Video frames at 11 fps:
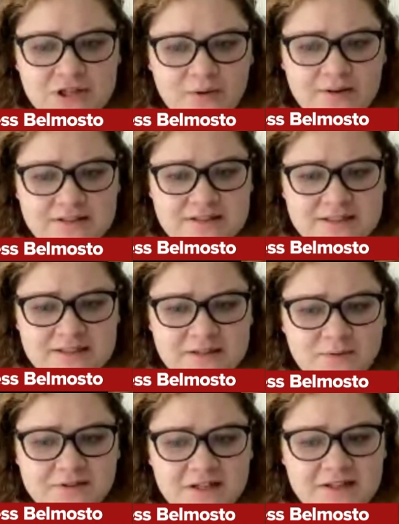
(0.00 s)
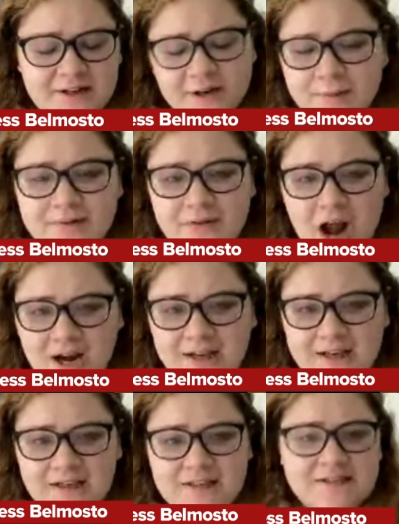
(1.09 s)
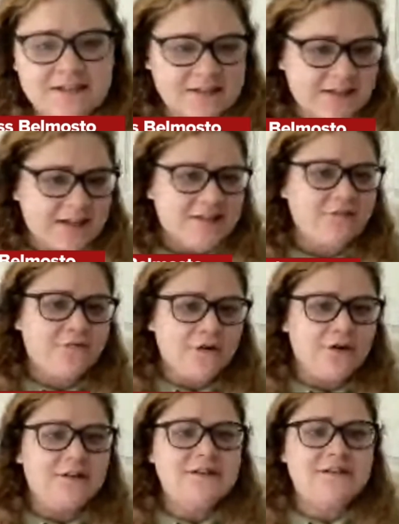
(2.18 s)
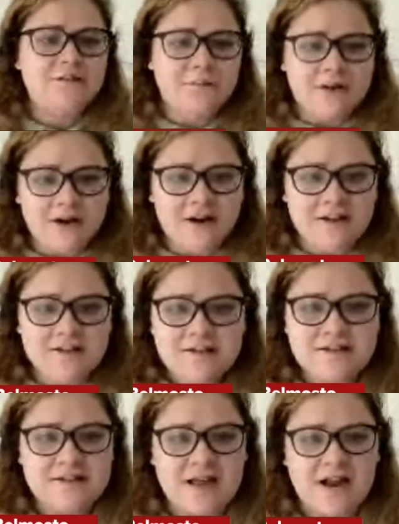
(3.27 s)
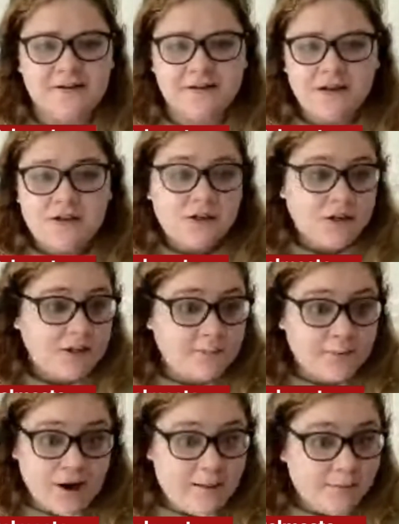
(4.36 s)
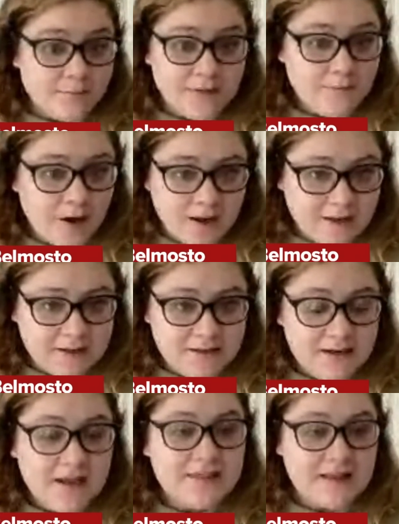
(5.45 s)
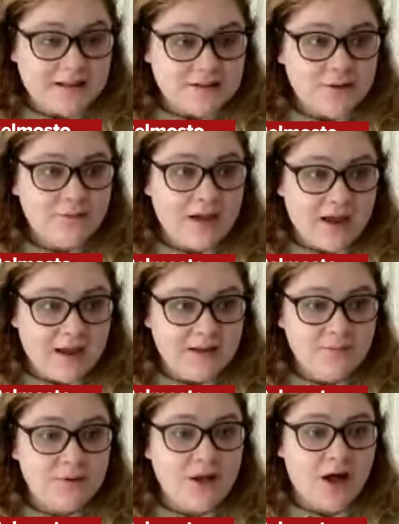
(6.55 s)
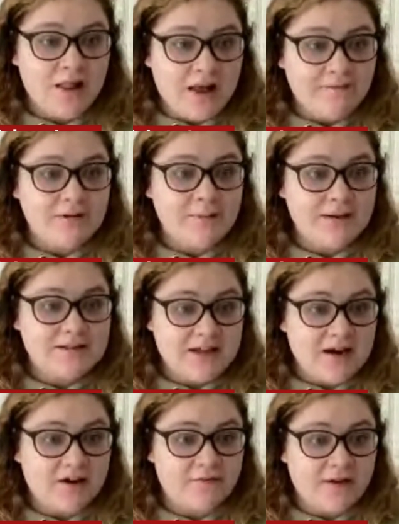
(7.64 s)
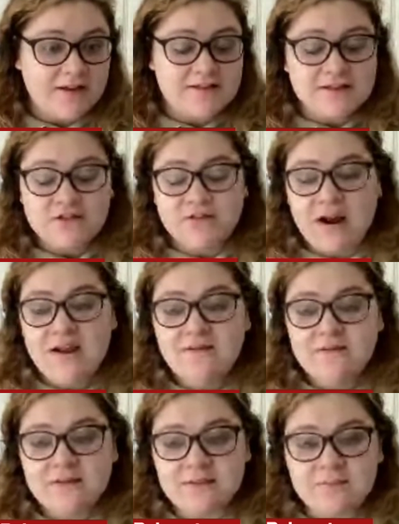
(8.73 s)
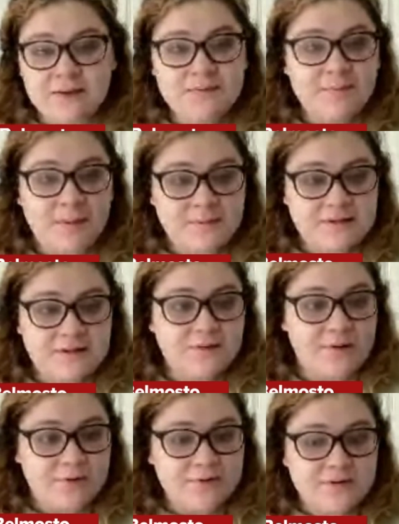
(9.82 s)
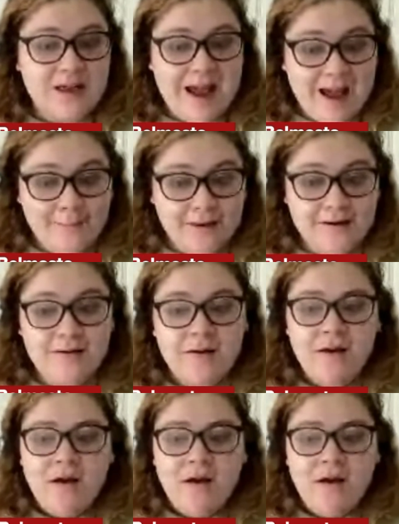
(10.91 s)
So his season was a little bit rocky. He didn't get the full experience that he probably wanted, and that's okay. We all have to make sacrifices, right? Sometimes bumps in the road happen.